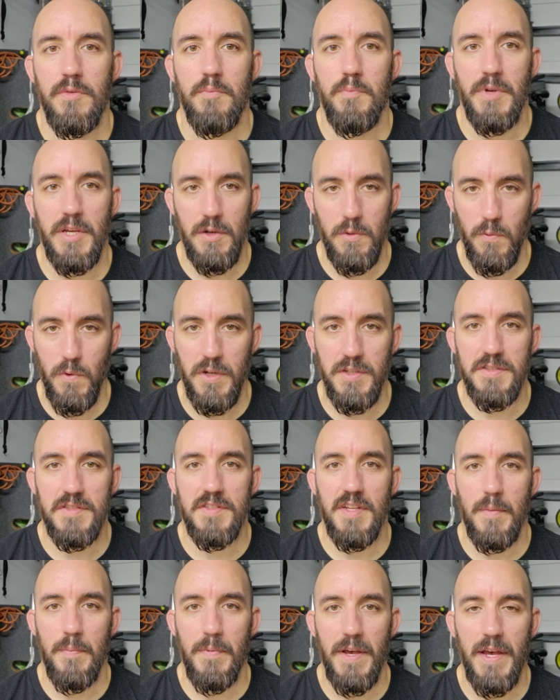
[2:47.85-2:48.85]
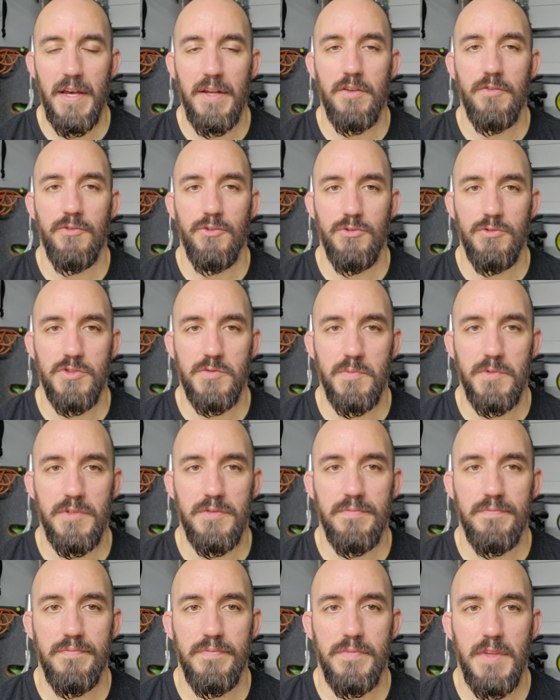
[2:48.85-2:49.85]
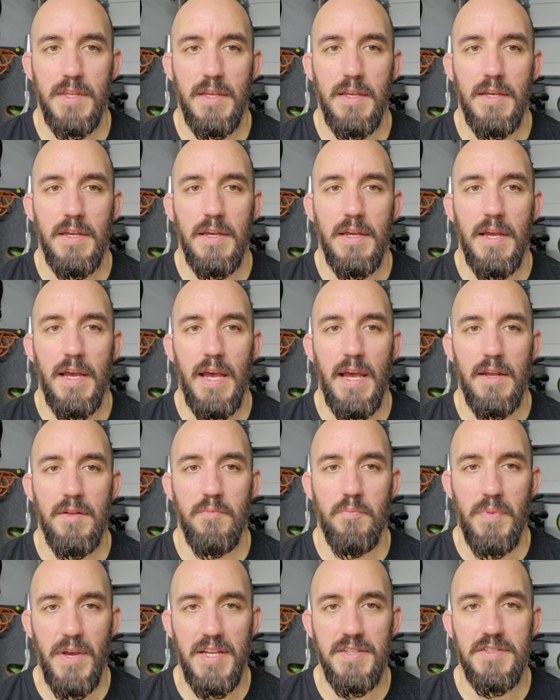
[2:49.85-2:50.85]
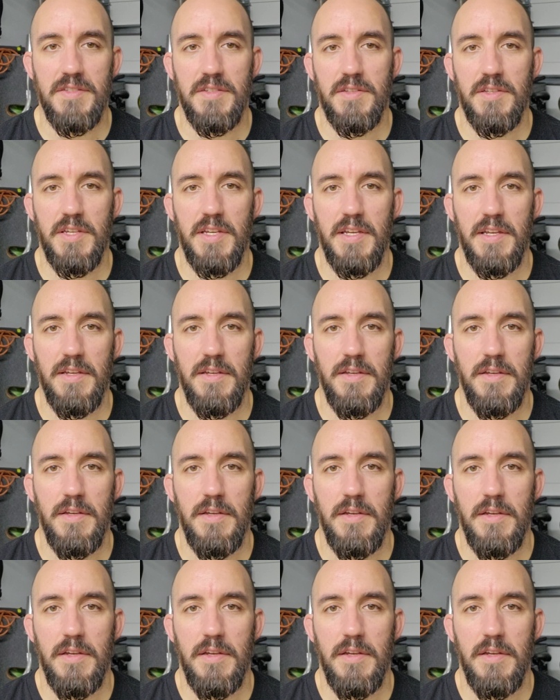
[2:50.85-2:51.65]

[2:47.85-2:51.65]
being one step ahead of Usman, and basically,